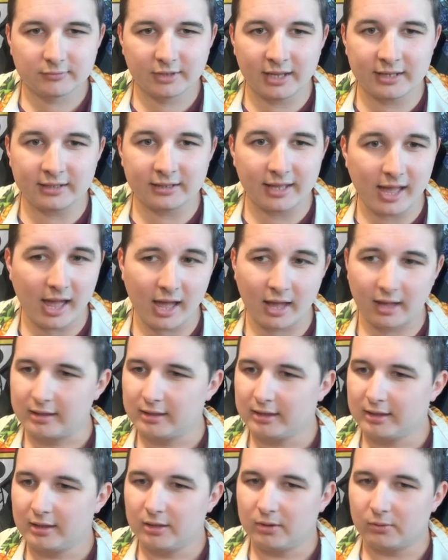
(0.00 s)
yeah.
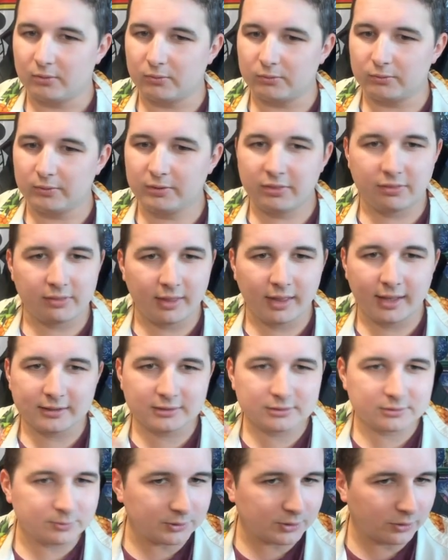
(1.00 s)
With
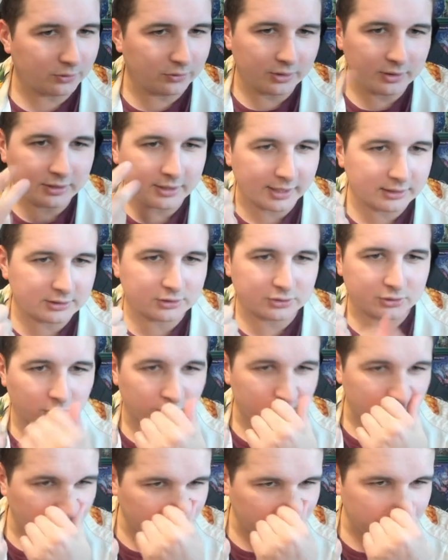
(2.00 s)
that, we go to the next
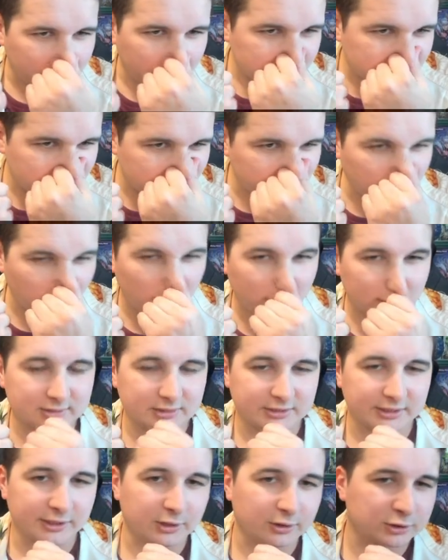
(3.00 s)
turn. He puts 2 down on
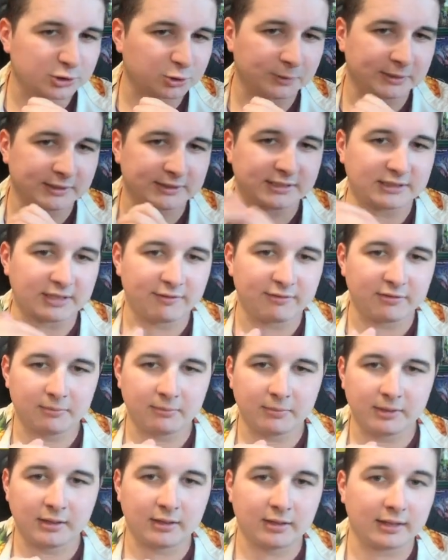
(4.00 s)
his leader, swings 7
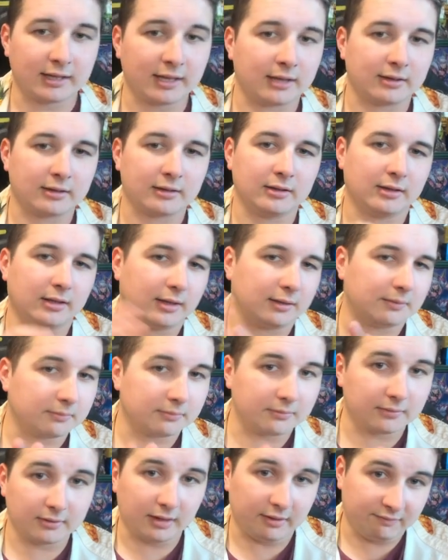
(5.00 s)
at me. Again,
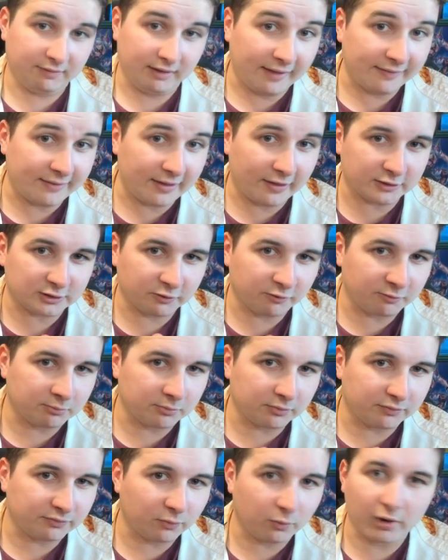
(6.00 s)
if he had that
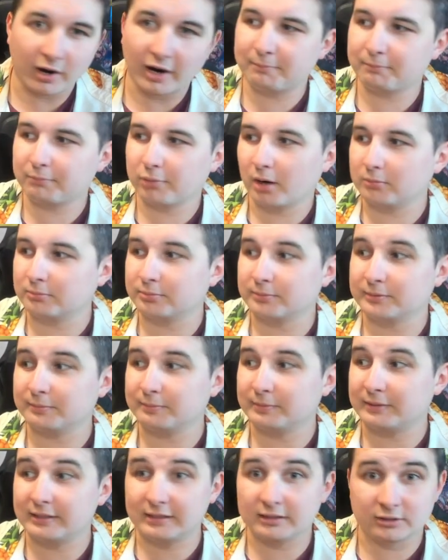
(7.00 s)
7 before, I'd
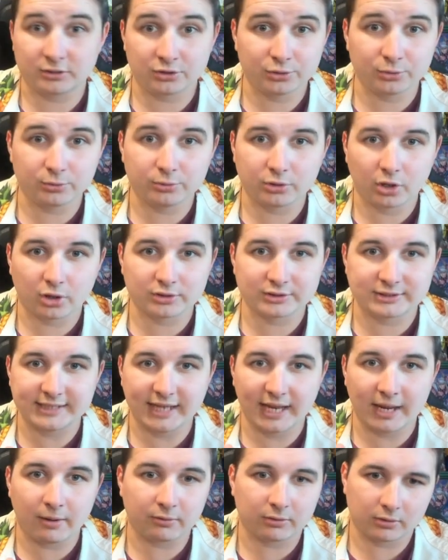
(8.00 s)
probably be 2 cards
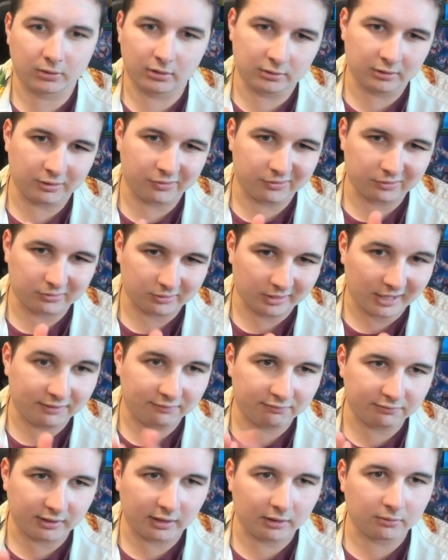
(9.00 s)
down or another
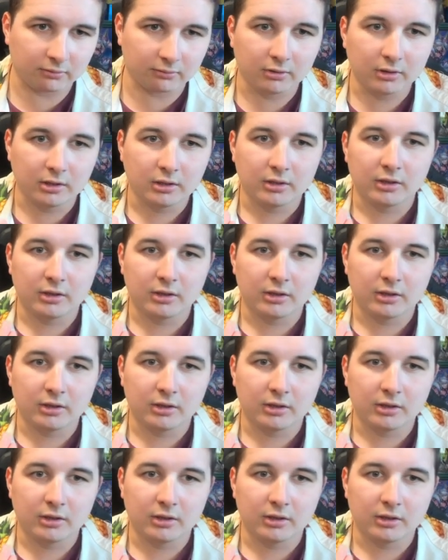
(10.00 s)
life down